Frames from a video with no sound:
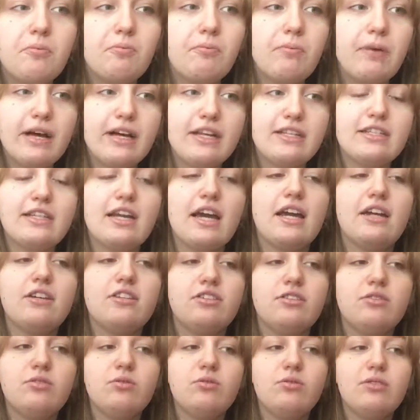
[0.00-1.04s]
but I
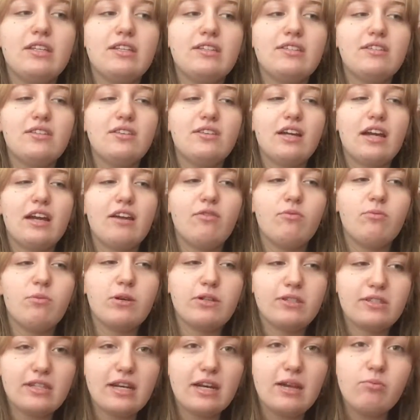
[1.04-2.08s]
do, these are kind of
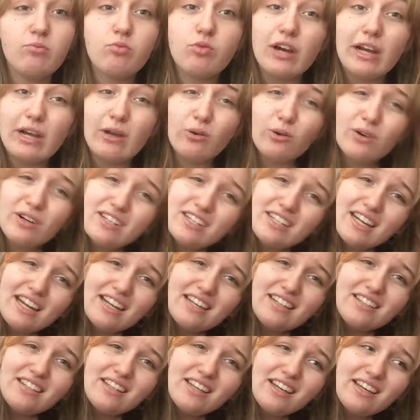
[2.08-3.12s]
books that I'm
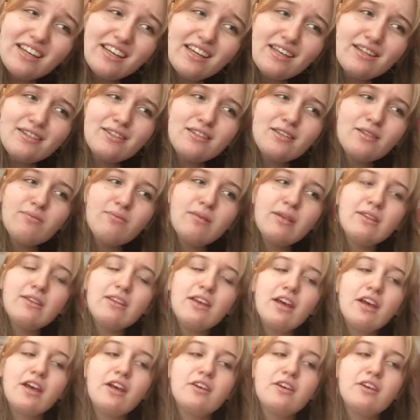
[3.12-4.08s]
prioritizing organizing, I guess, in the month.